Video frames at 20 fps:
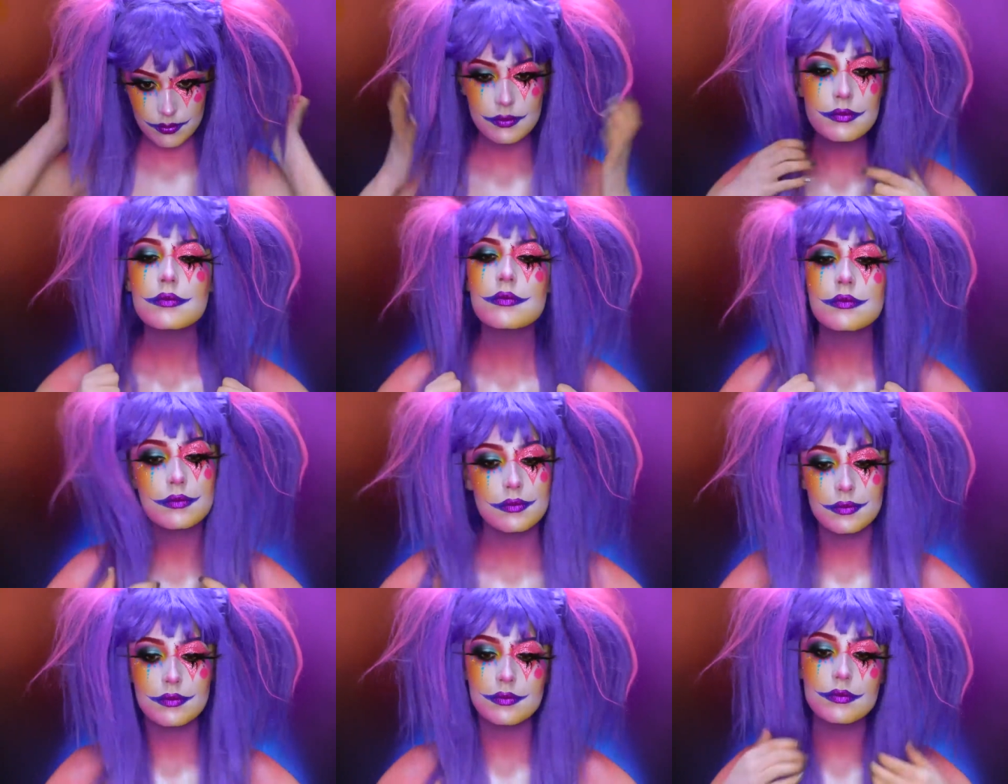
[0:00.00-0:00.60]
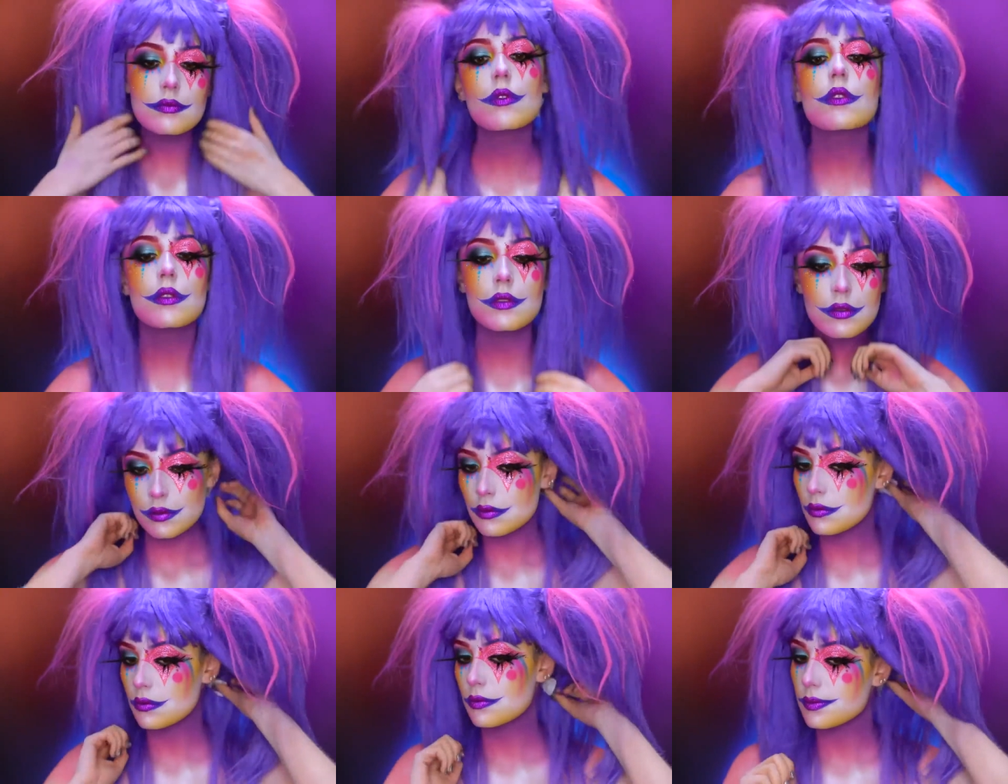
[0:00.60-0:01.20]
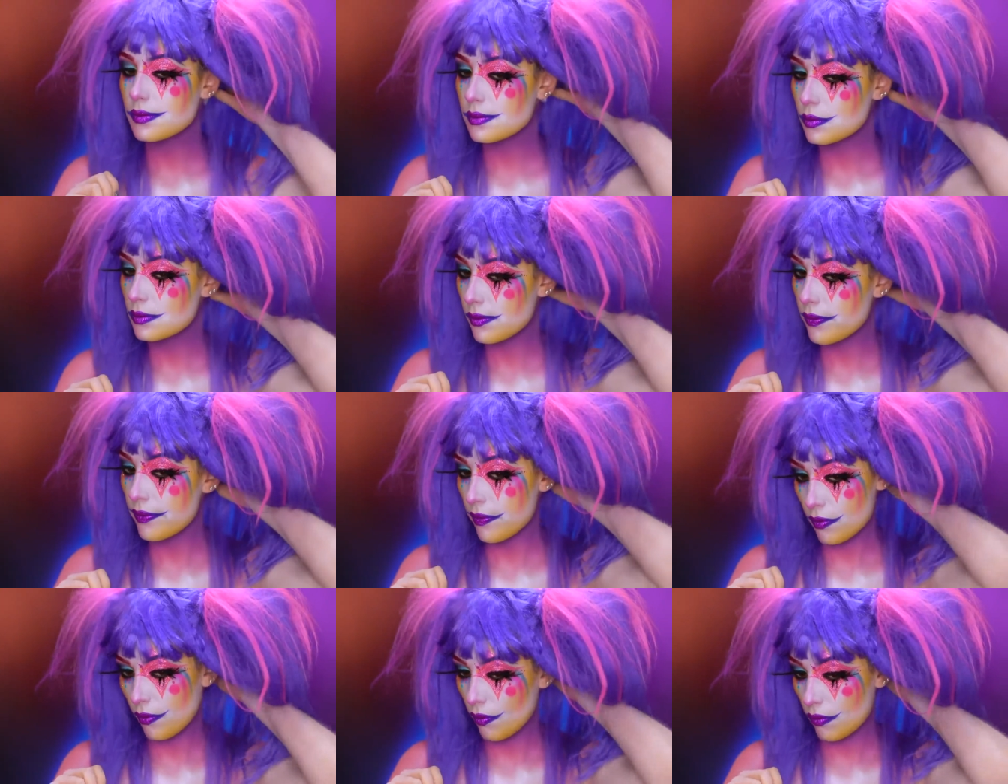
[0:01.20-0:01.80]
wig and here just adjusting the
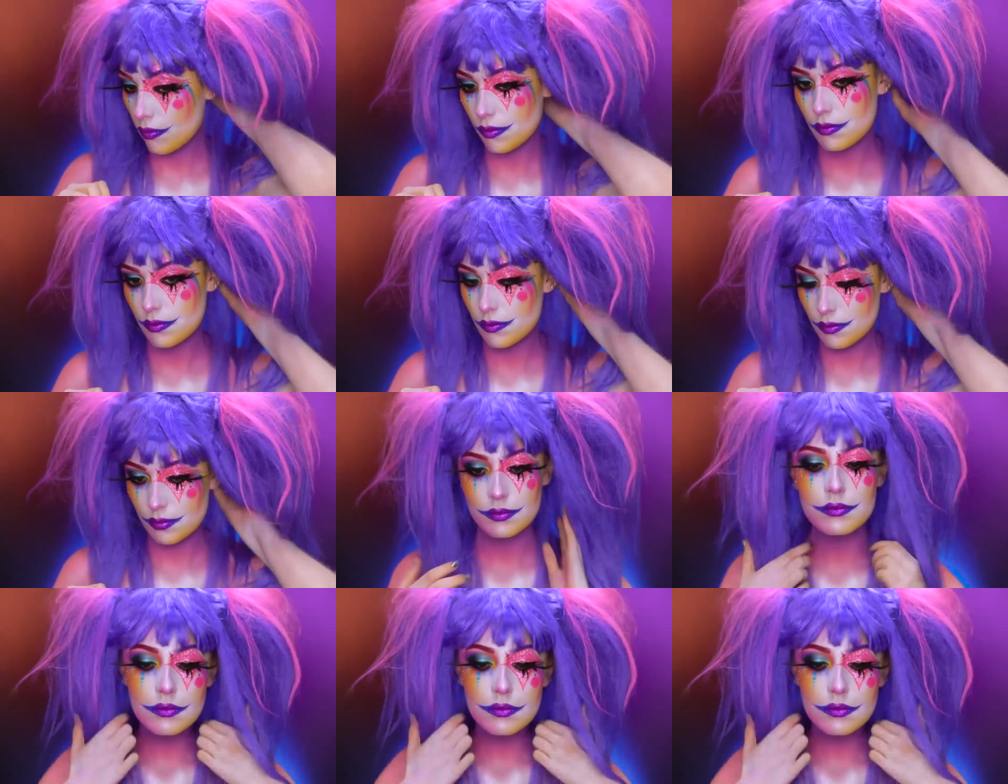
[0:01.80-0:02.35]
bangs.